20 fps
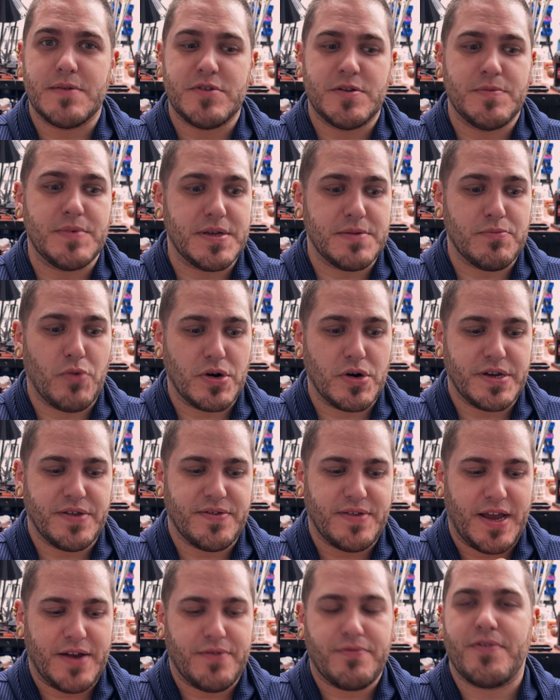to be more
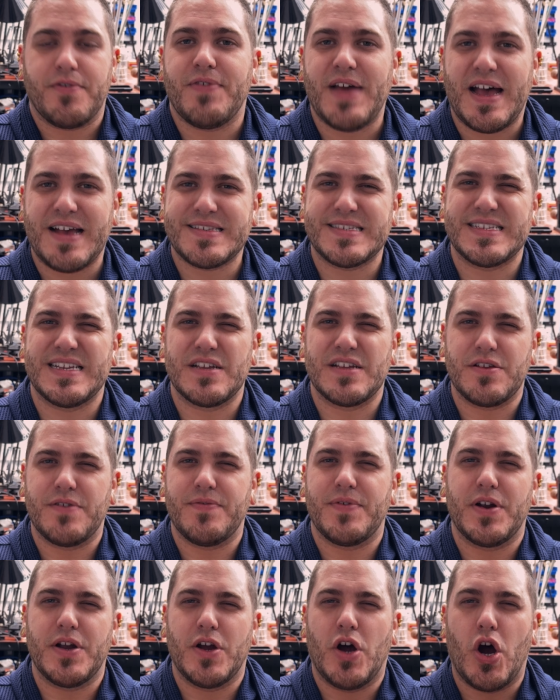designed for faceting. They're
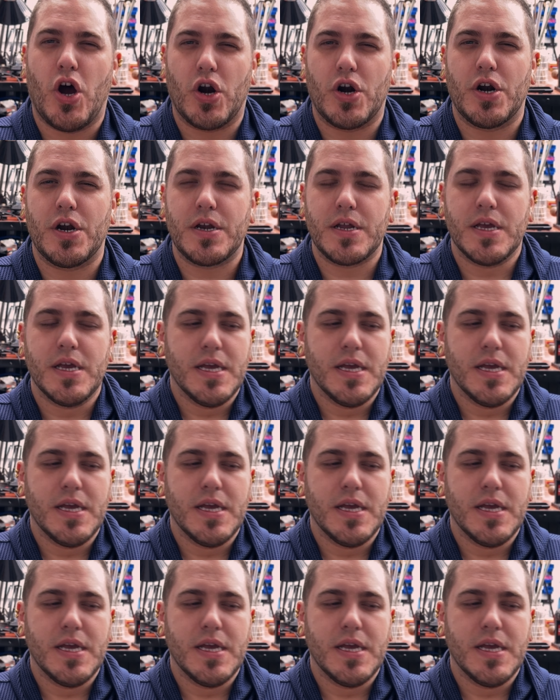very hard.